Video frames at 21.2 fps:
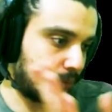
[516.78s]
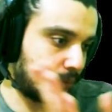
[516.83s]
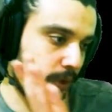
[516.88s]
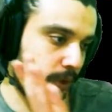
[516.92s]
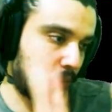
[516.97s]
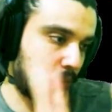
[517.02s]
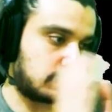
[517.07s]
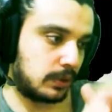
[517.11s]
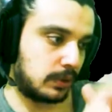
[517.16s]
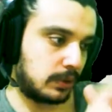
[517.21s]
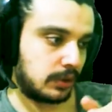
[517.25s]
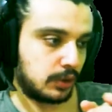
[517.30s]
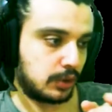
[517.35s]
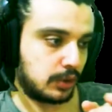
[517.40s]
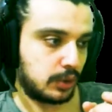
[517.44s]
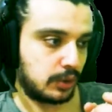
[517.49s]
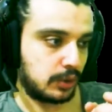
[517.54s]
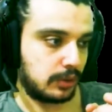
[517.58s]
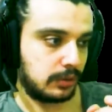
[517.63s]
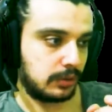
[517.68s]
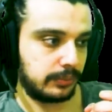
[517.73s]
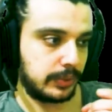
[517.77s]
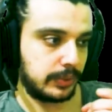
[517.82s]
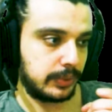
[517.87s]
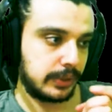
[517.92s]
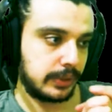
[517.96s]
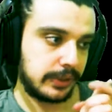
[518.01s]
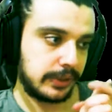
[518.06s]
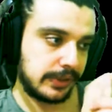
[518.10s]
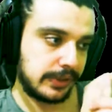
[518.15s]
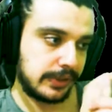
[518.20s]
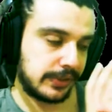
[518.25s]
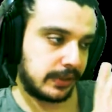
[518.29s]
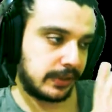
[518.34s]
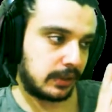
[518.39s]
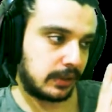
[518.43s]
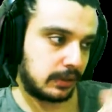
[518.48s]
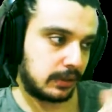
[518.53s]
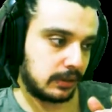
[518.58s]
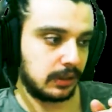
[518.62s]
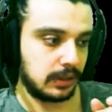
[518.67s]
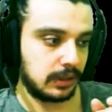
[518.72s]
We're not sure, but it's
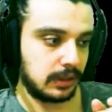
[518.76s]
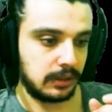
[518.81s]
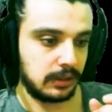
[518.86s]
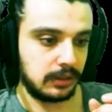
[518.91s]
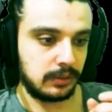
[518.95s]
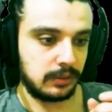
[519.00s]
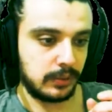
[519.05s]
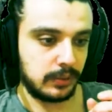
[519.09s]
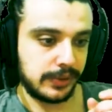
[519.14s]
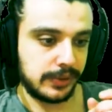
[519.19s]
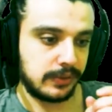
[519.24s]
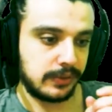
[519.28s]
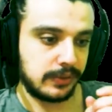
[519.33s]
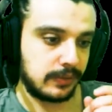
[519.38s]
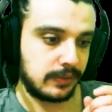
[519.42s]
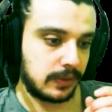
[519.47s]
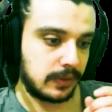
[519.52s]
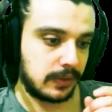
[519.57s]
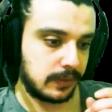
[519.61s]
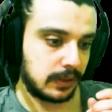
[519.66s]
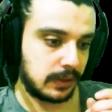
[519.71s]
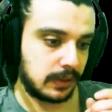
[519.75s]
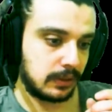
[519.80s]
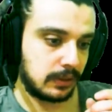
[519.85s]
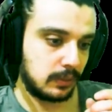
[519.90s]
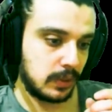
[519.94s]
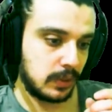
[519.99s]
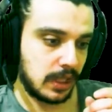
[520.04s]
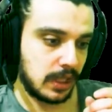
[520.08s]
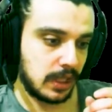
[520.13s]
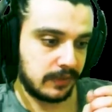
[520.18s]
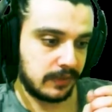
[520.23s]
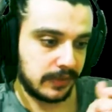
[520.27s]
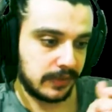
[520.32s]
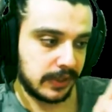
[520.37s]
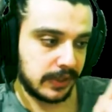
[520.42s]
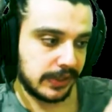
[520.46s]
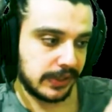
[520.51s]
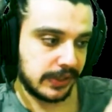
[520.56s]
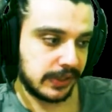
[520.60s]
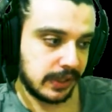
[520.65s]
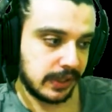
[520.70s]
there. And we're surviving. We have
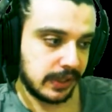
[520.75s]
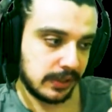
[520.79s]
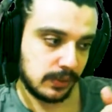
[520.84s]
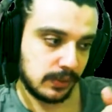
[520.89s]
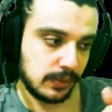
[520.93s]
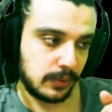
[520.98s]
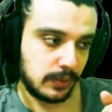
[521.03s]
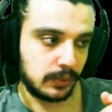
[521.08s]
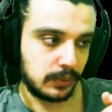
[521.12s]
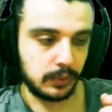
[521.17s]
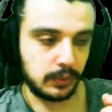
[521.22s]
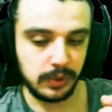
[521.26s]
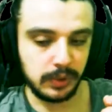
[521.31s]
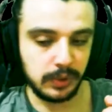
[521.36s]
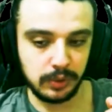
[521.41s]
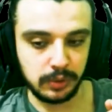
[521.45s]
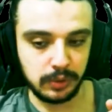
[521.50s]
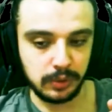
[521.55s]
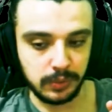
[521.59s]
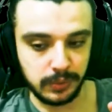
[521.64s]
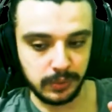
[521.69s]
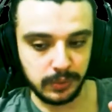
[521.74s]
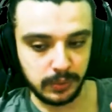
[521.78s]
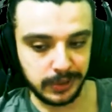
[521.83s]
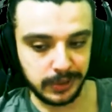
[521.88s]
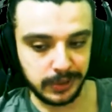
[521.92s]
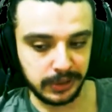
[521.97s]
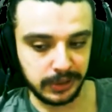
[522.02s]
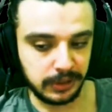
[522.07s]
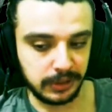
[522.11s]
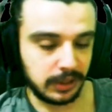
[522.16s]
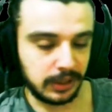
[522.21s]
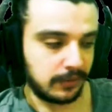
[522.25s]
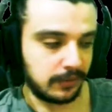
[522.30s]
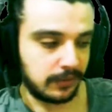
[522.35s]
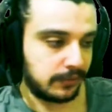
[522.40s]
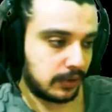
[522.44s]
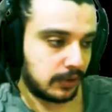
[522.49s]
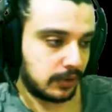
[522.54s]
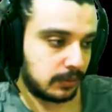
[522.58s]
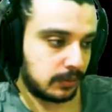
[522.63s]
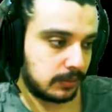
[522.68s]
instincts, we don't know where did they come
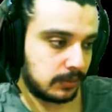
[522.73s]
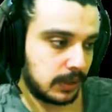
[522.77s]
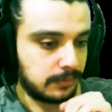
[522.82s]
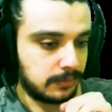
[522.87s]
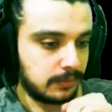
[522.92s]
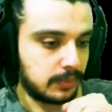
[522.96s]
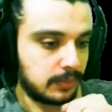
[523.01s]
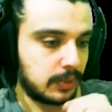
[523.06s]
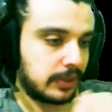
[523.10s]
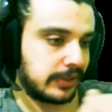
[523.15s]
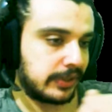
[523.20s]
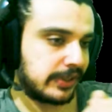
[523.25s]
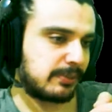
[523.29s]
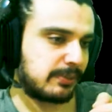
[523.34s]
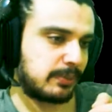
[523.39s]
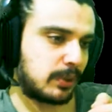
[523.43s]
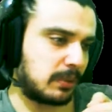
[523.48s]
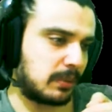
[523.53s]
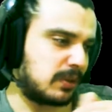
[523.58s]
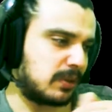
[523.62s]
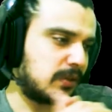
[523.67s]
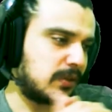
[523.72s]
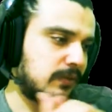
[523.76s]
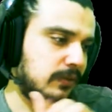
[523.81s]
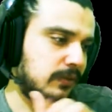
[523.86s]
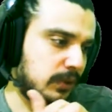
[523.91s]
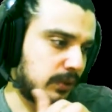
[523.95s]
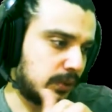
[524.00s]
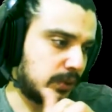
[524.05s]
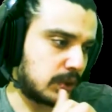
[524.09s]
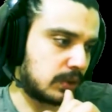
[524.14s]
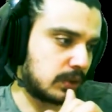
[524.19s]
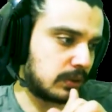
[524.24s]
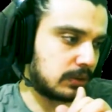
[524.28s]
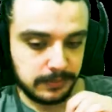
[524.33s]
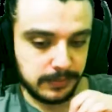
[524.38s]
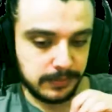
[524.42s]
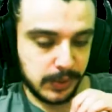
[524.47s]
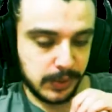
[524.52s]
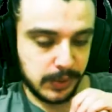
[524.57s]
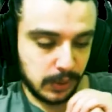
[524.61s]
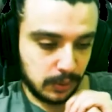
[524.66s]
from, but it's probably evolution.
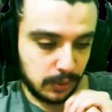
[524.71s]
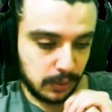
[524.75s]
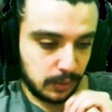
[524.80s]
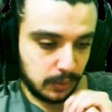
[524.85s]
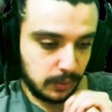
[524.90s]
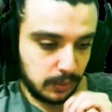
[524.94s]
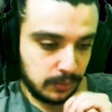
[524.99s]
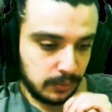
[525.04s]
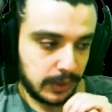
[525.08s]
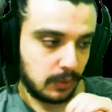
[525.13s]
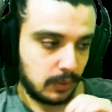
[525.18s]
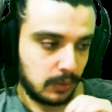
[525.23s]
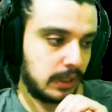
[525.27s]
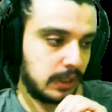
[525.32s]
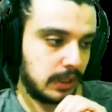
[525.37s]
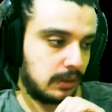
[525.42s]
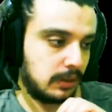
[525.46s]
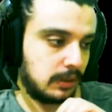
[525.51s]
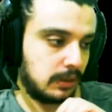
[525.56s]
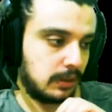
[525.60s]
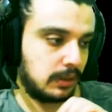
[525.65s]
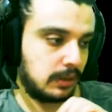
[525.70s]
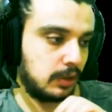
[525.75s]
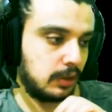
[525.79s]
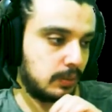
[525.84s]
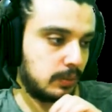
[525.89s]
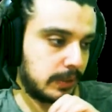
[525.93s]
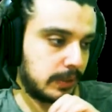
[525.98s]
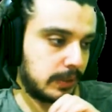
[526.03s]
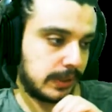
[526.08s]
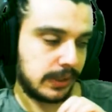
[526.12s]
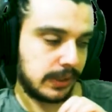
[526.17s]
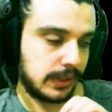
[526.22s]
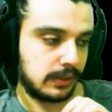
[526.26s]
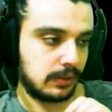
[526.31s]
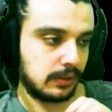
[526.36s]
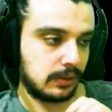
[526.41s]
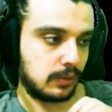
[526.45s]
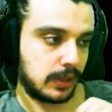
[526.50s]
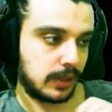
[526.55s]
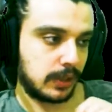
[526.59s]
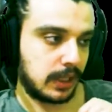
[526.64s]
So, we, humans,
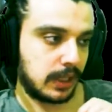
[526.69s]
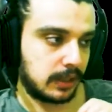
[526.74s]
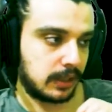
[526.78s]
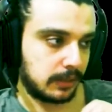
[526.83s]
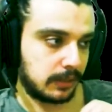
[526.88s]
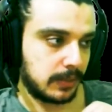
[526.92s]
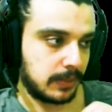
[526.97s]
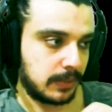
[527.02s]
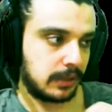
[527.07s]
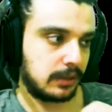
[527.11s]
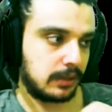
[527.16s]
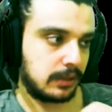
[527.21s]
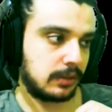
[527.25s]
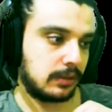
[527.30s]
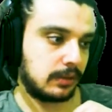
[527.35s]
organic matter,